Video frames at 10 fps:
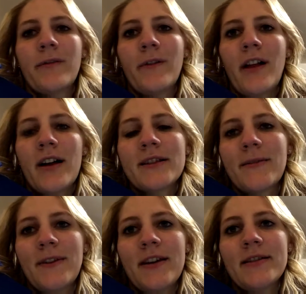
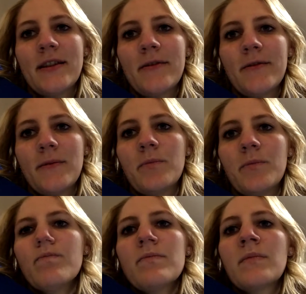philosophies of
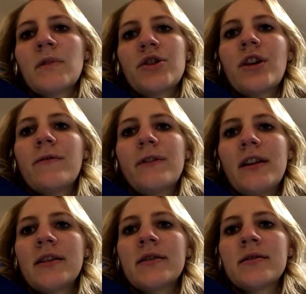
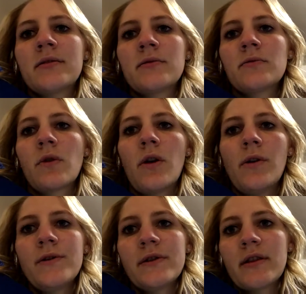shifting
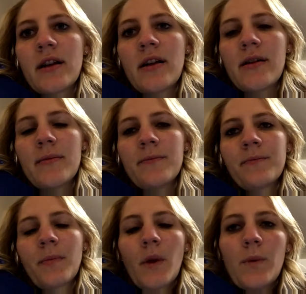roles.
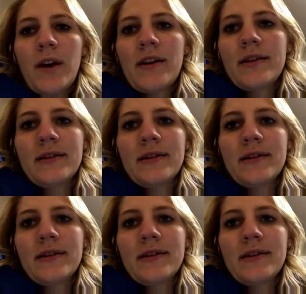We can